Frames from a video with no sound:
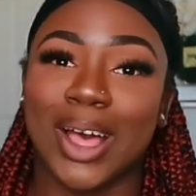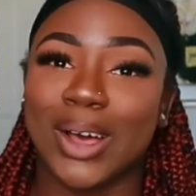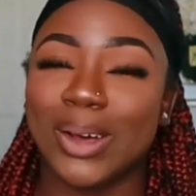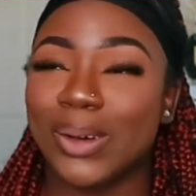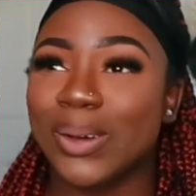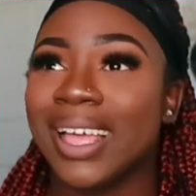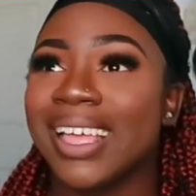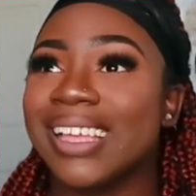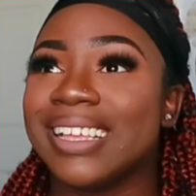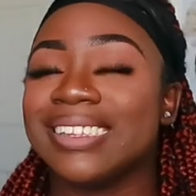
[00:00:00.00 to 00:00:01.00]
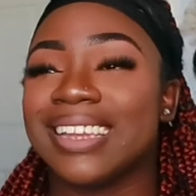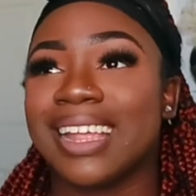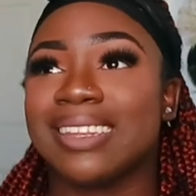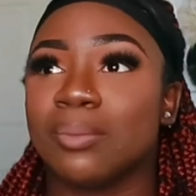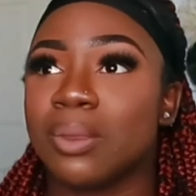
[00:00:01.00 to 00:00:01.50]
so it's
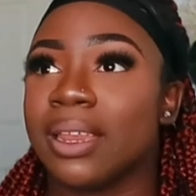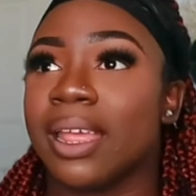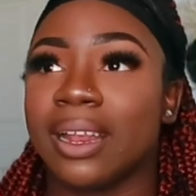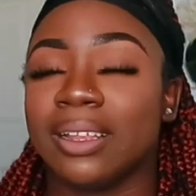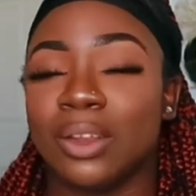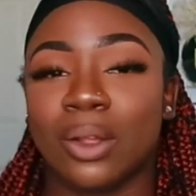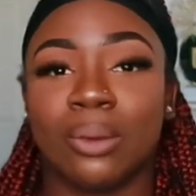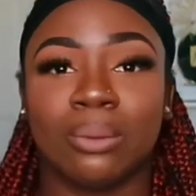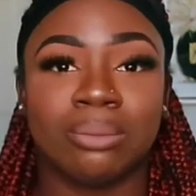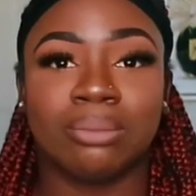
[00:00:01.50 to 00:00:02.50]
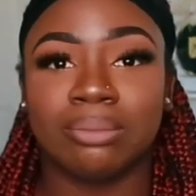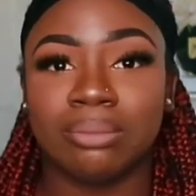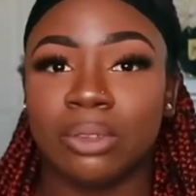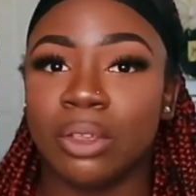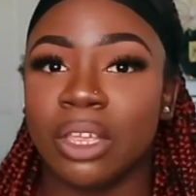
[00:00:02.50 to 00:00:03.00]
not something that you know
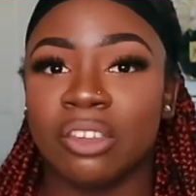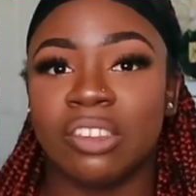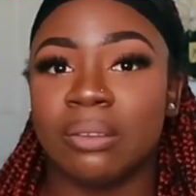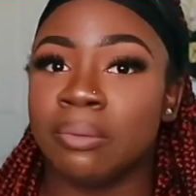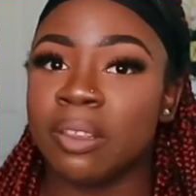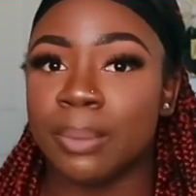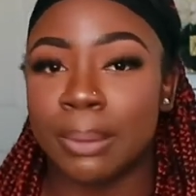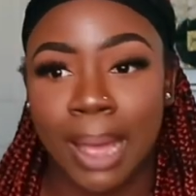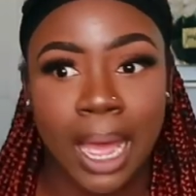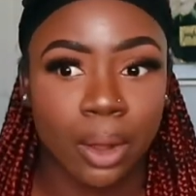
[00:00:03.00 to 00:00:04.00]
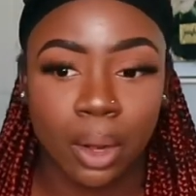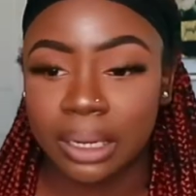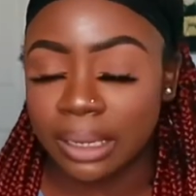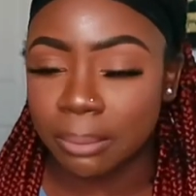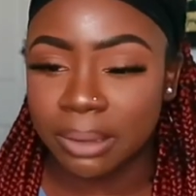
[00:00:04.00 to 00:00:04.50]
you can just just be buying all
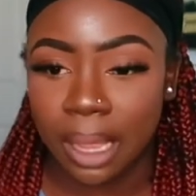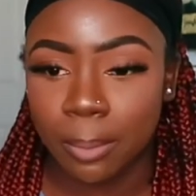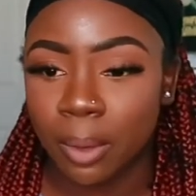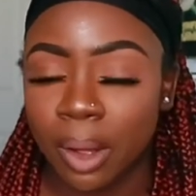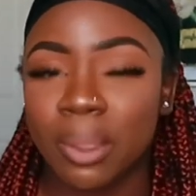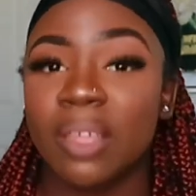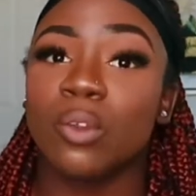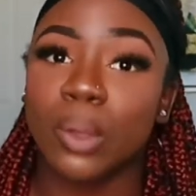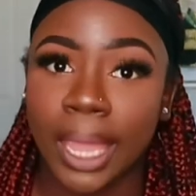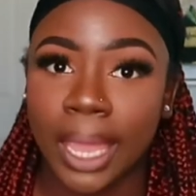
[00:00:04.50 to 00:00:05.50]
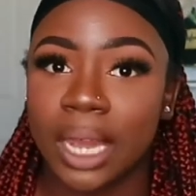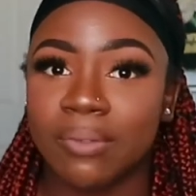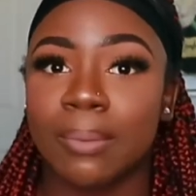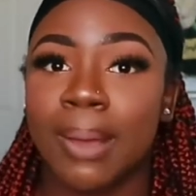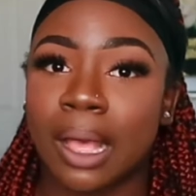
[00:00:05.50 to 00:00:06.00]
the damn time well, i mean you can if
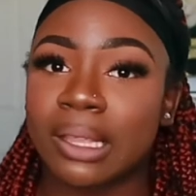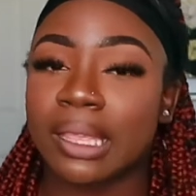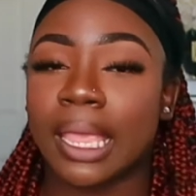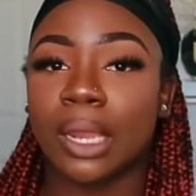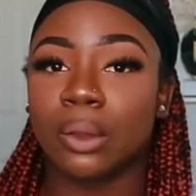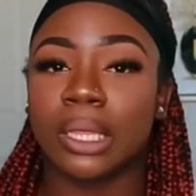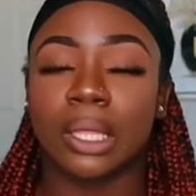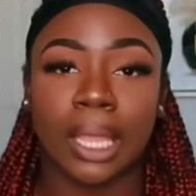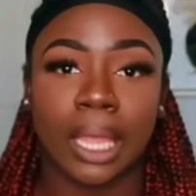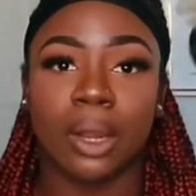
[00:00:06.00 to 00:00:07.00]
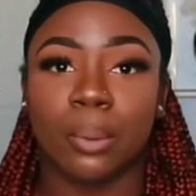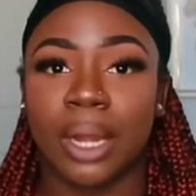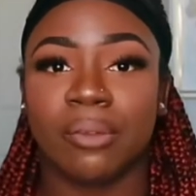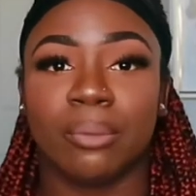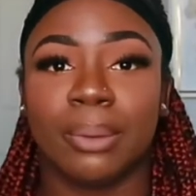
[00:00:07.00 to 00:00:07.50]
your pockets can handle it you can or
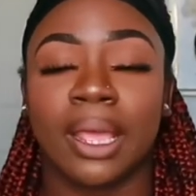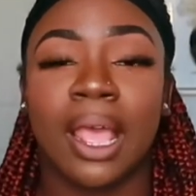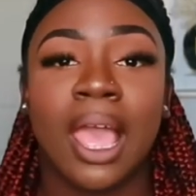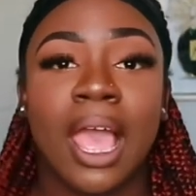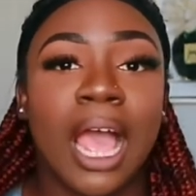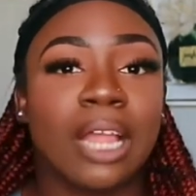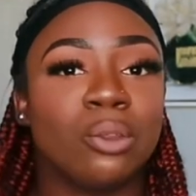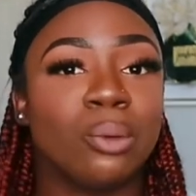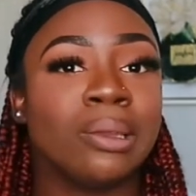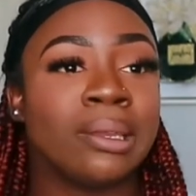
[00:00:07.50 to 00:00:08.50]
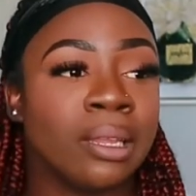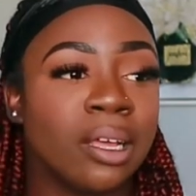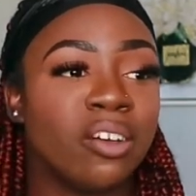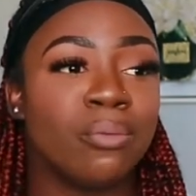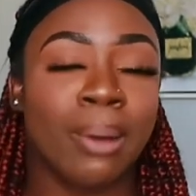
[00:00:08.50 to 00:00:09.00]
whatever but i do
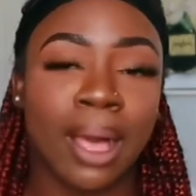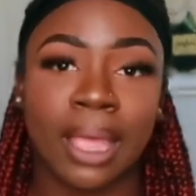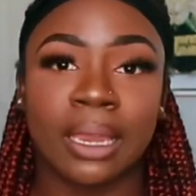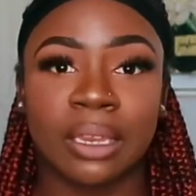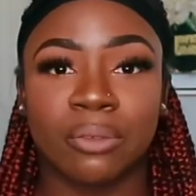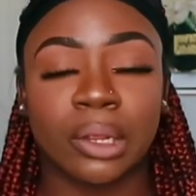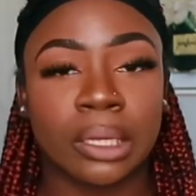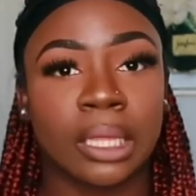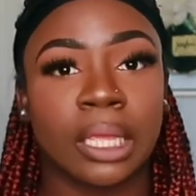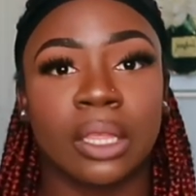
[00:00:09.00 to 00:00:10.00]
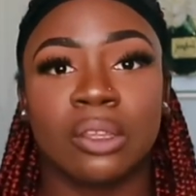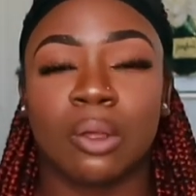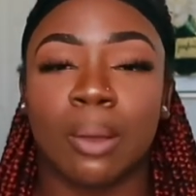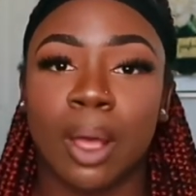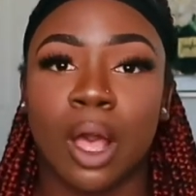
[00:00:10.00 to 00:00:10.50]
love buying different things so
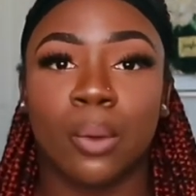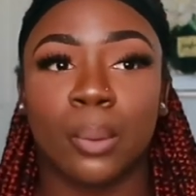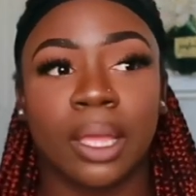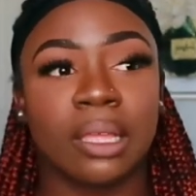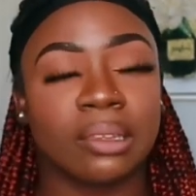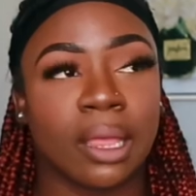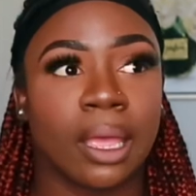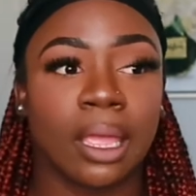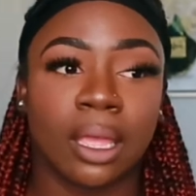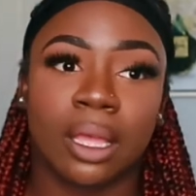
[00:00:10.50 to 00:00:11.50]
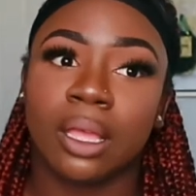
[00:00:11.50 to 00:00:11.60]
i'm always like